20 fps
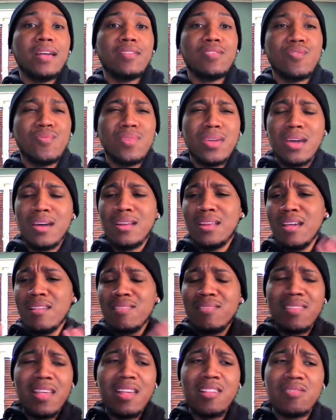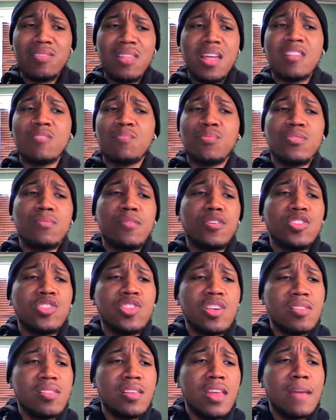So yeah, that's that's that's pretty much
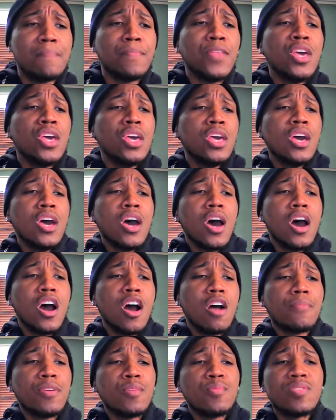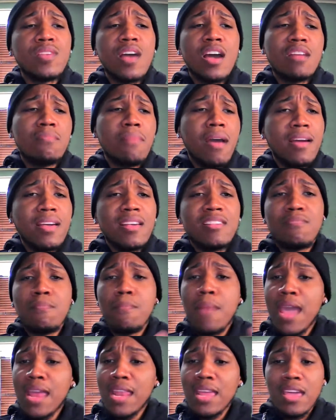just it. Um, he was talking about his
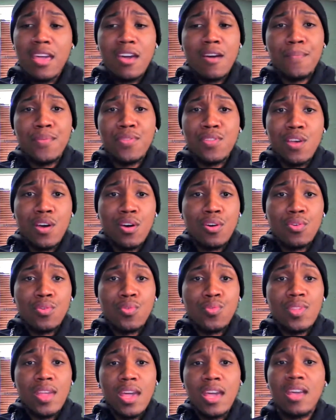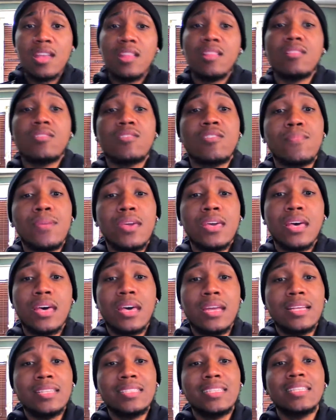manic episodes, and to be
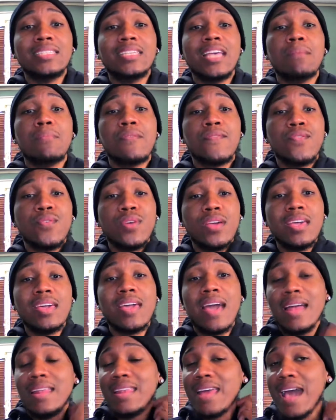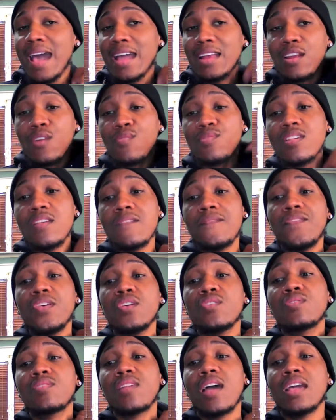honest, he said before he got diagnosed, he
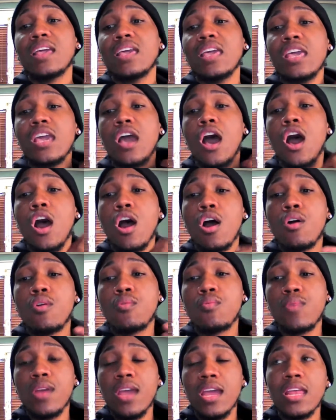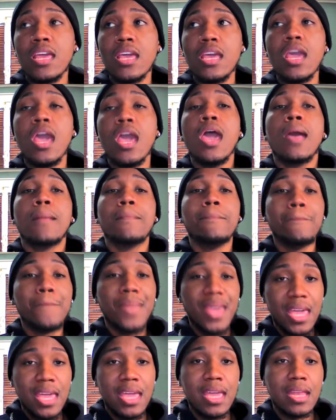feels like he already
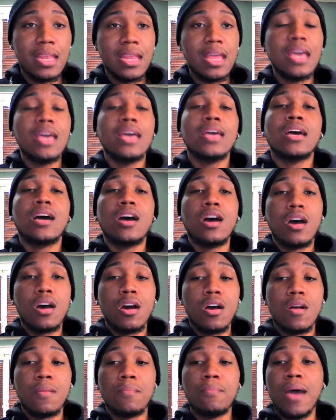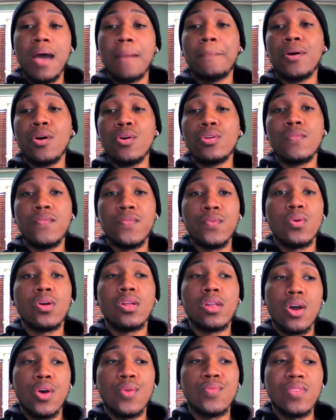been um, bipolar for a
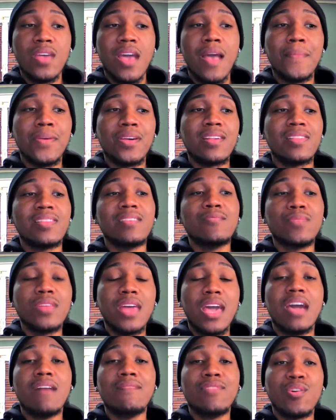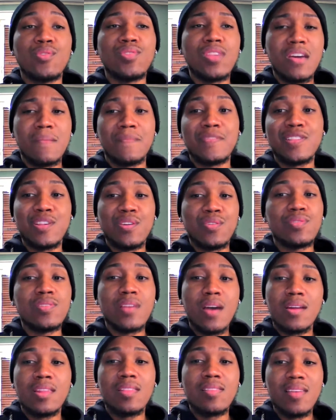long time because he would have those episodes
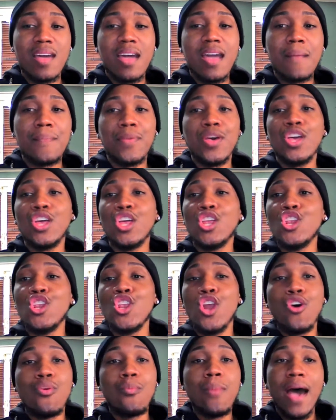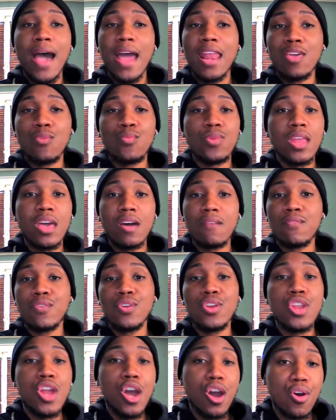all the time, but nobody would ever
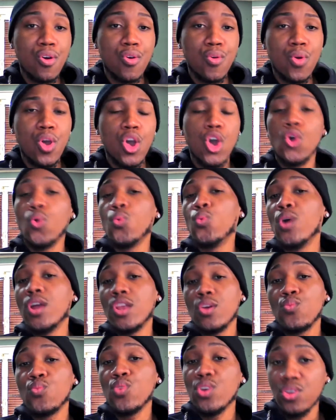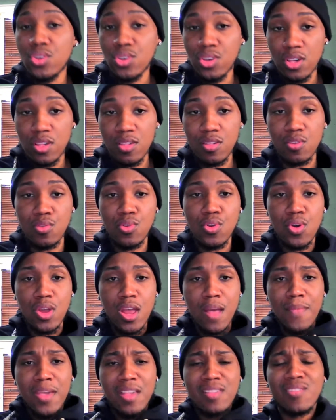know what it was. You know what I
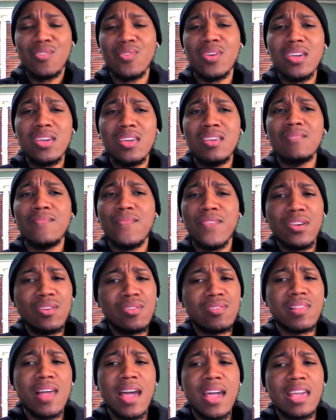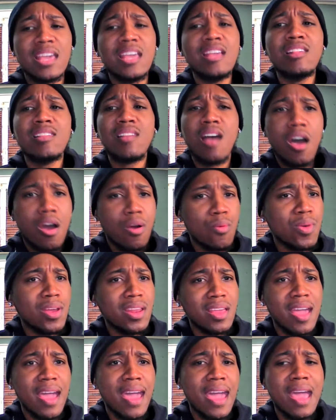mean? So he feels like he's
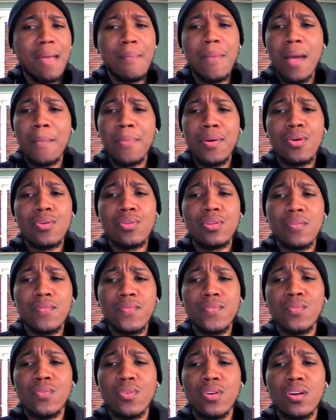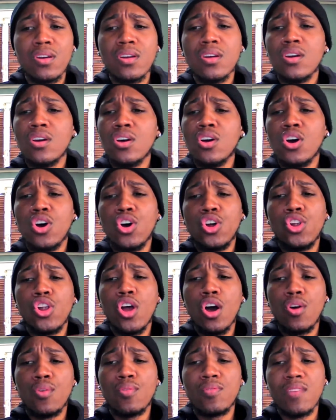already had bipolar for a
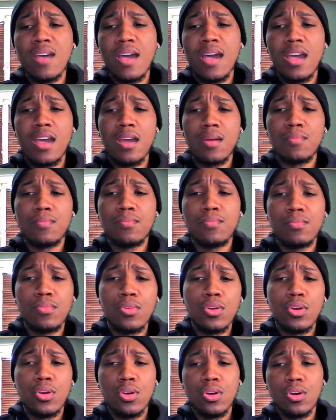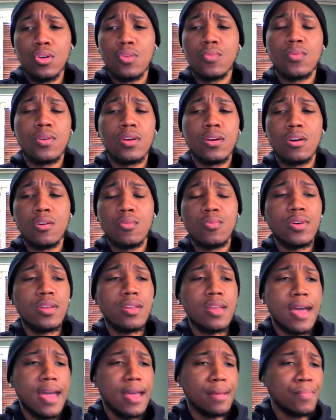long time or, or
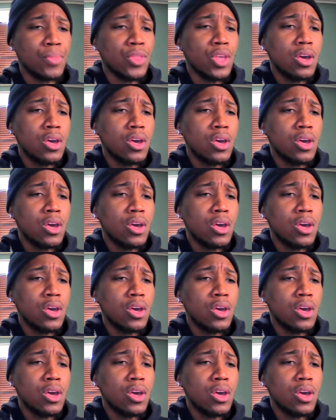whatnot.